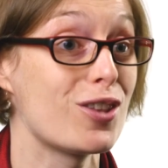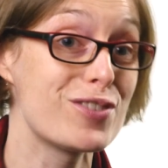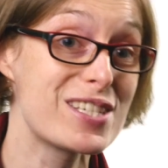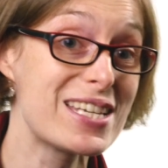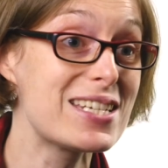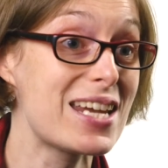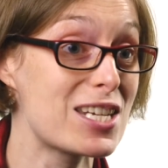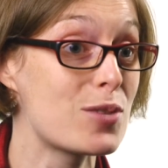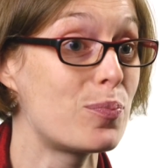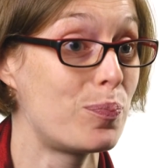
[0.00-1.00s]

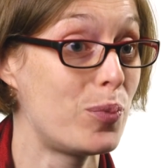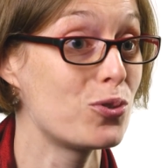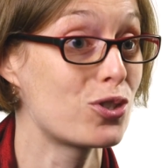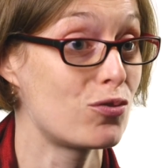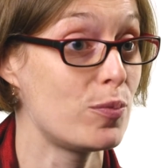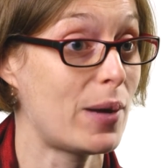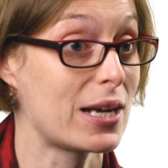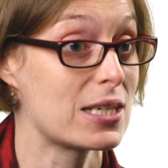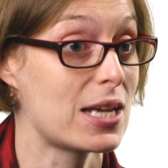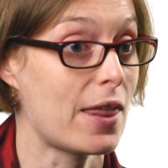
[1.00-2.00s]
facilitator pulls the group back
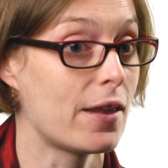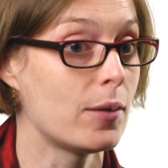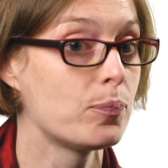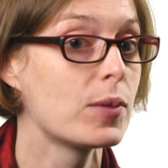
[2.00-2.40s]
together,